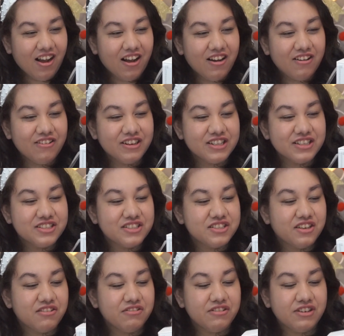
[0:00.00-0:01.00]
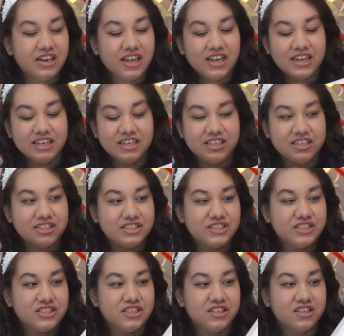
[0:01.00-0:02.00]
Oh, it's so
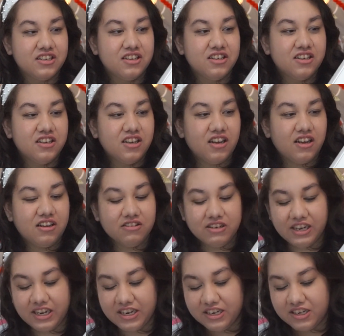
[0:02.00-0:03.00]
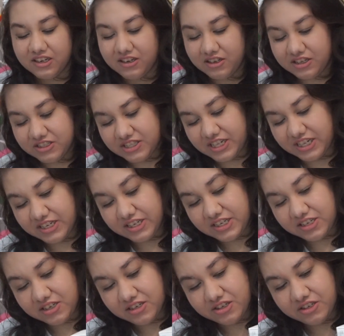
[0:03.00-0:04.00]
nice. Okay, is that
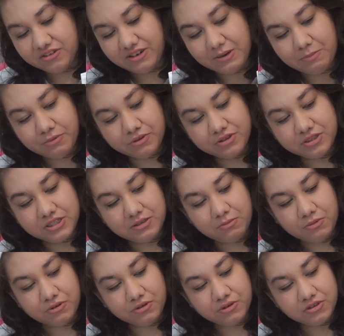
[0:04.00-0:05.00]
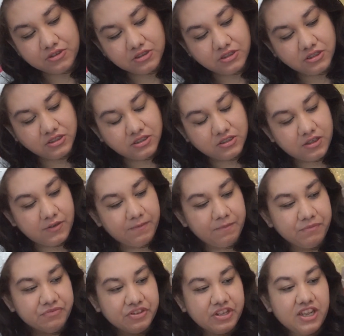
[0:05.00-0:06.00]
it? Do I pull some more?
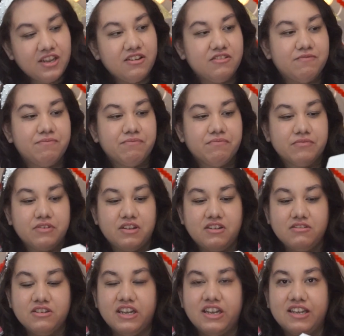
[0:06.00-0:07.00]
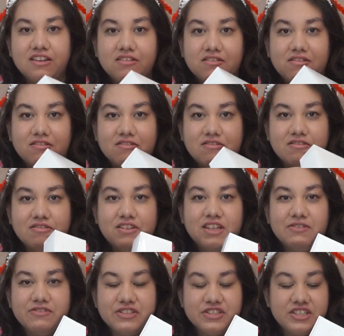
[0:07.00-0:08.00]
Oh, okay.
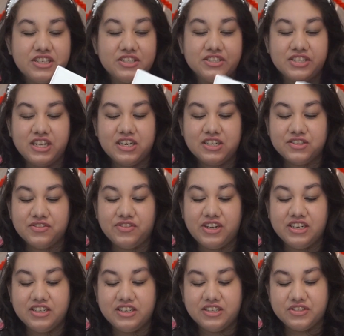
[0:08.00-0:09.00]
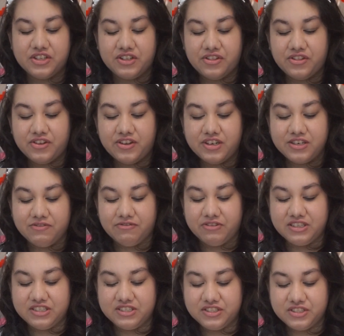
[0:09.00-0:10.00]
That wasn't as satisfying as I thought it
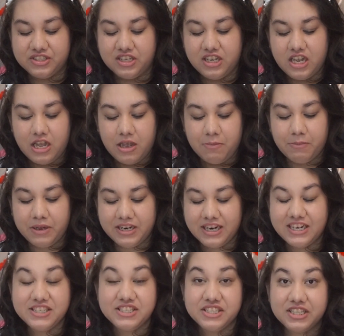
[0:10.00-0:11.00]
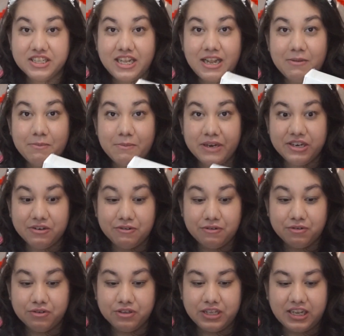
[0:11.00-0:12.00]
was. But I still have my
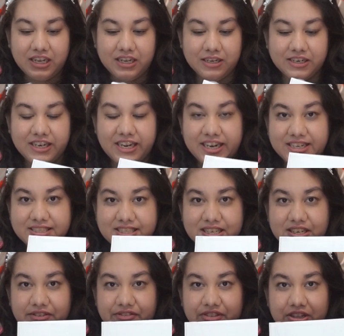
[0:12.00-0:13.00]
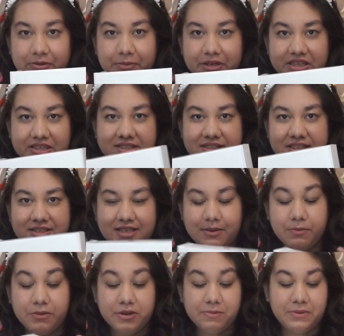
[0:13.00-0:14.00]
old case in the Philippines since I
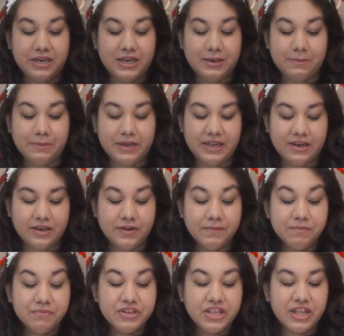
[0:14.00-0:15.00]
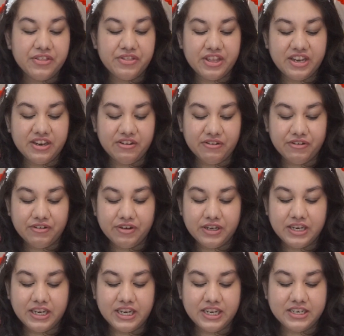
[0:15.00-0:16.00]
bought my iPad there.
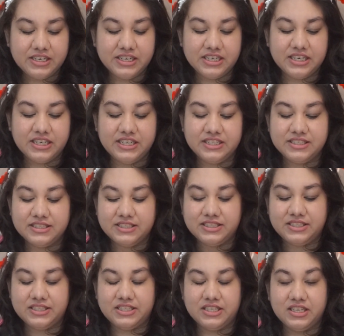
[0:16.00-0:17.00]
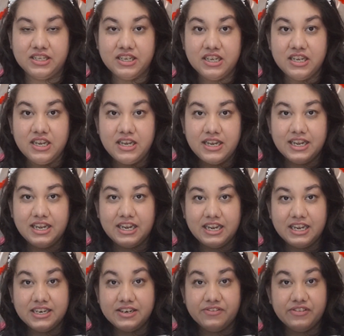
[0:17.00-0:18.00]
It is
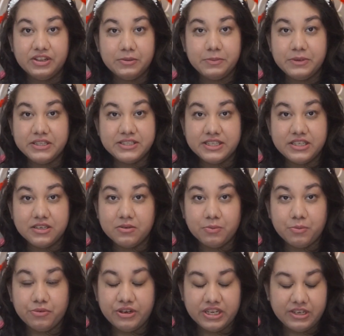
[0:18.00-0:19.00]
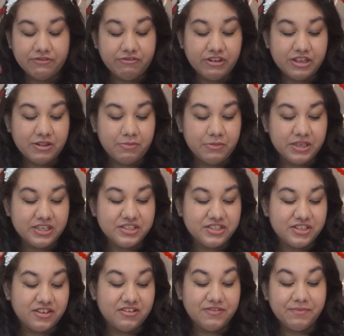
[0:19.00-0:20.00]
in the Philippines. I didn't bring it with me,
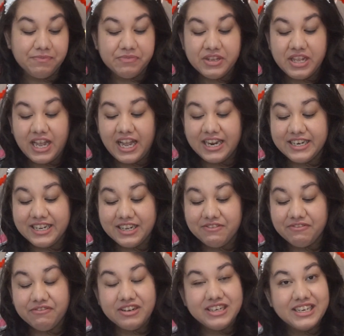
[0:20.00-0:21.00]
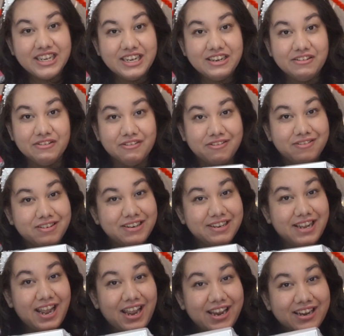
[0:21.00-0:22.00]
so I get one here.
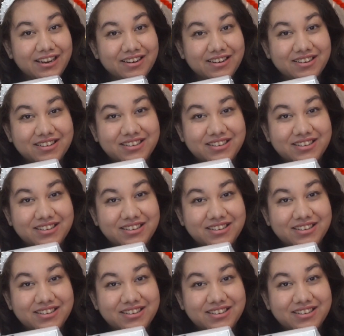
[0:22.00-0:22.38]
Yay.